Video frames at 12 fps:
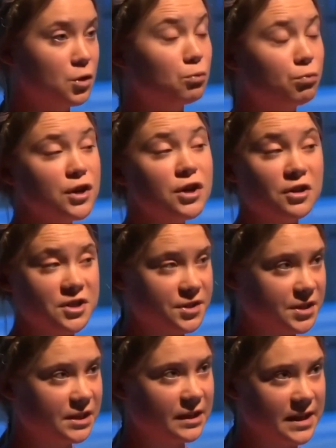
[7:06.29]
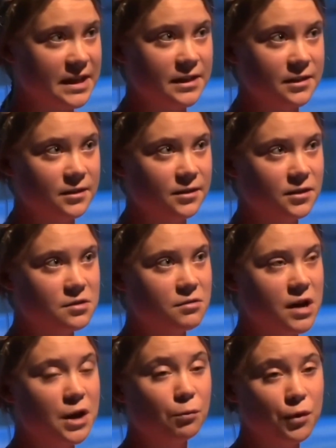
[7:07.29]
We are still here,
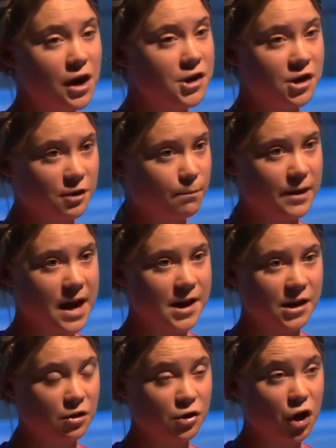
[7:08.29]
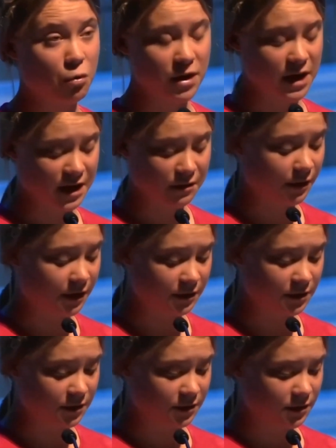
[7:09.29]
and we are not planning on going anywhere.
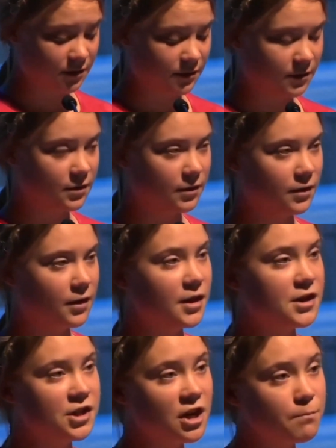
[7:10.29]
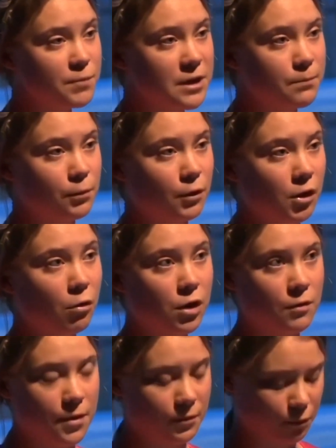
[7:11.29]
Young people all
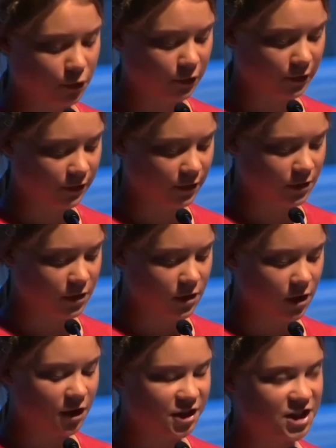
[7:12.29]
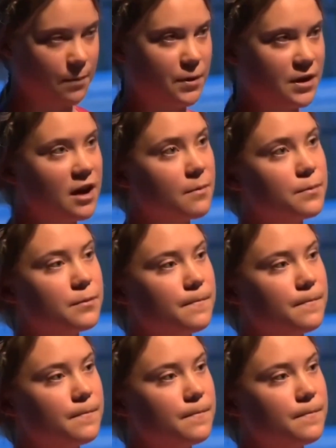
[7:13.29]
over the world are stepping up.